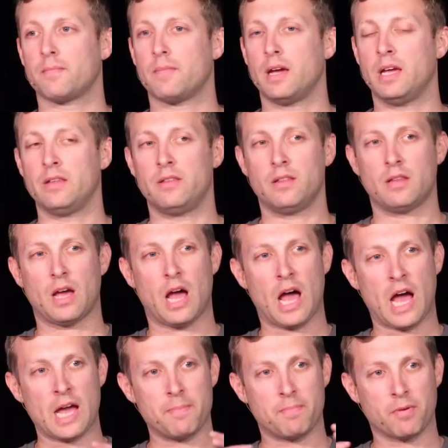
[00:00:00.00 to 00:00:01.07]
in the
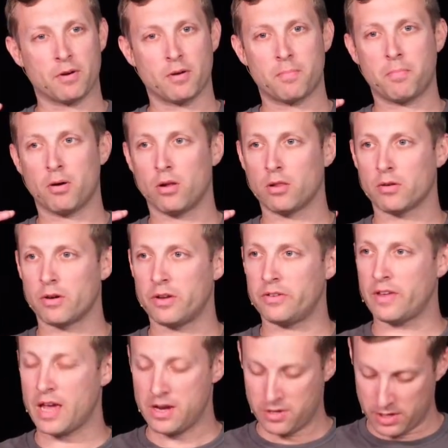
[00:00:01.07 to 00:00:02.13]

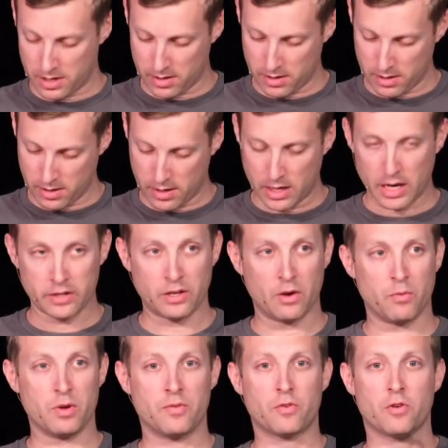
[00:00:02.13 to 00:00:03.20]
hyper-polarization is that
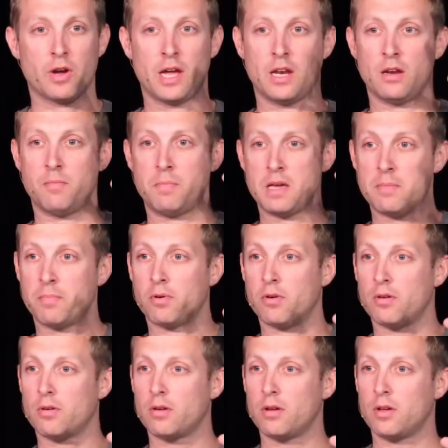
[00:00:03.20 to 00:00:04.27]
we've created
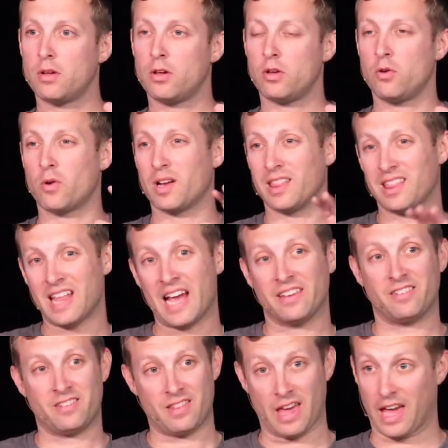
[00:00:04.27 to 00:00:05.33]
people who are
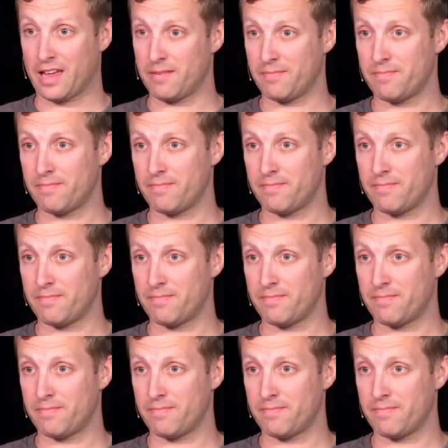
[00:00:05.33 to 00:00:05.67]
less than.